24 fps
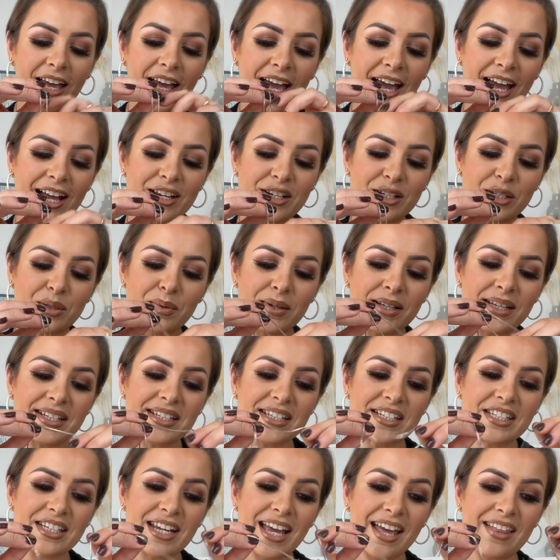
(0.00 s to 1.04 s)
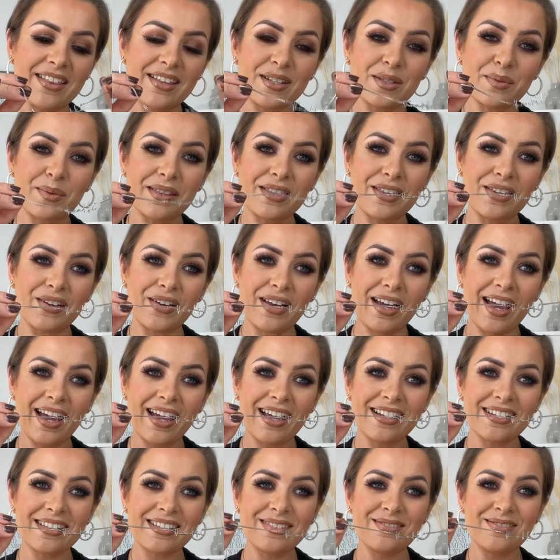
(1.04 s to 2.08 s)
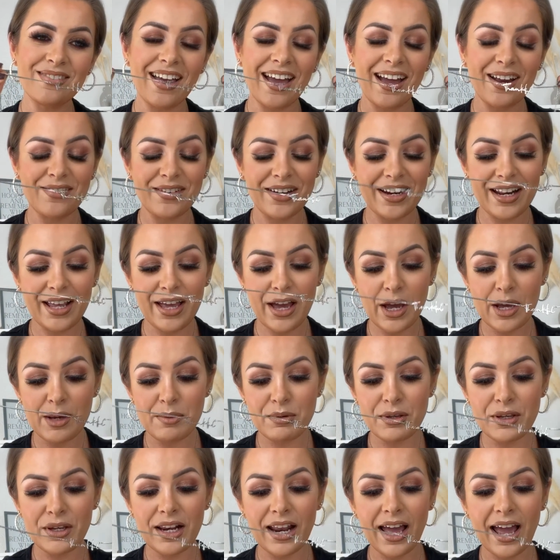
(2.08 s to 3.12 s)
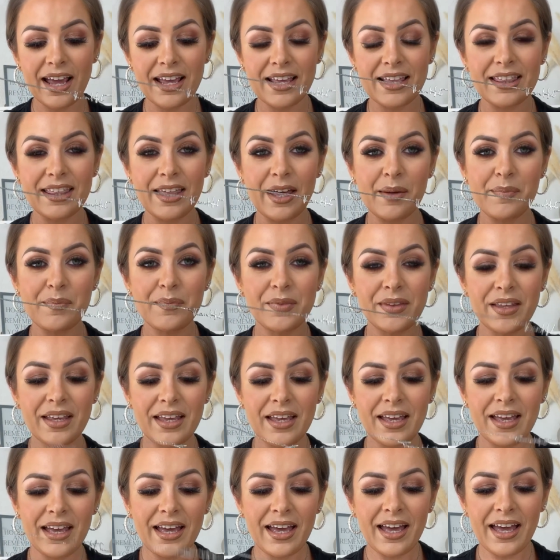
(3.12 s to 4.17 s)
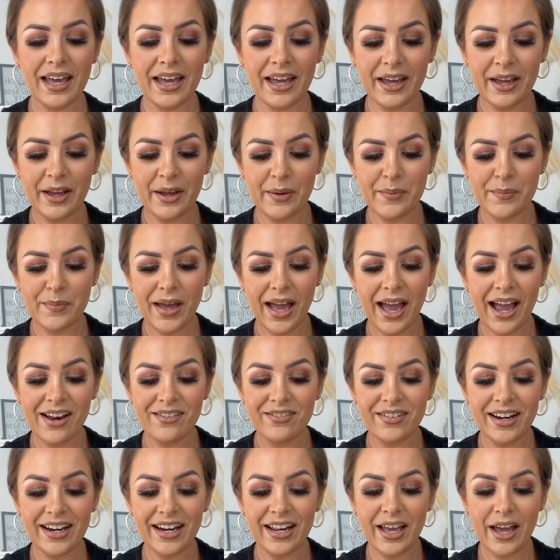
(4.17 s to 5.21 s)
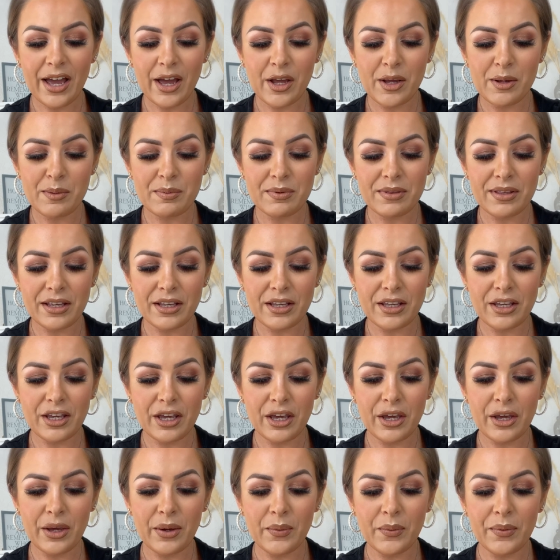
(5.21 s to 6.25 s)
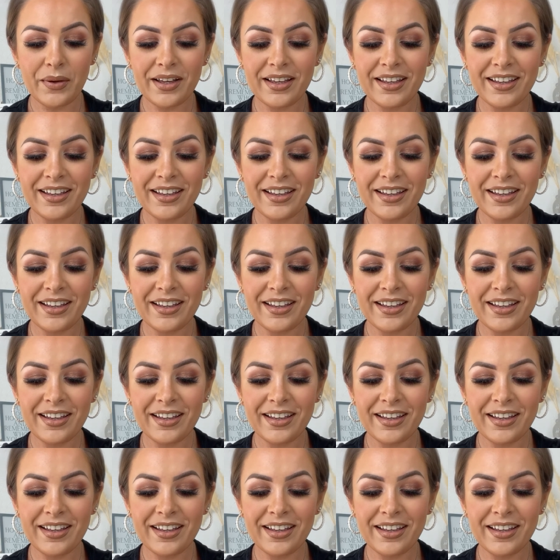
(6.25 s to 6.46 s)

I just wanted to share these with you guys. I really hope you like them. I really hope that you